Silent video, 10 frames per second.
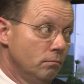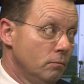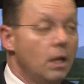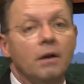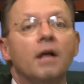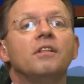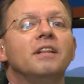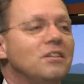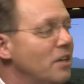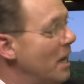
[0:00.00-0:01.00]
Not, not that
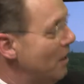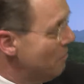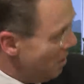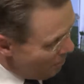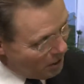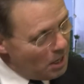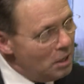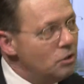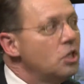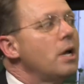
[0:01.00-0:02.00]
that's a negative thing, but
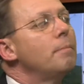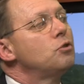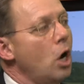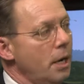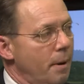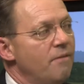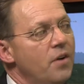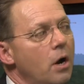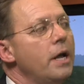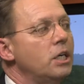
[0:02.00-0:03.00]
right. just I'm talking about
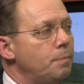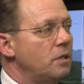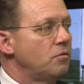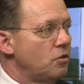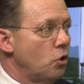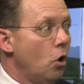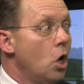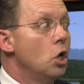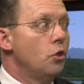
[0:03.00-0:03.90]
very expensive. High so end.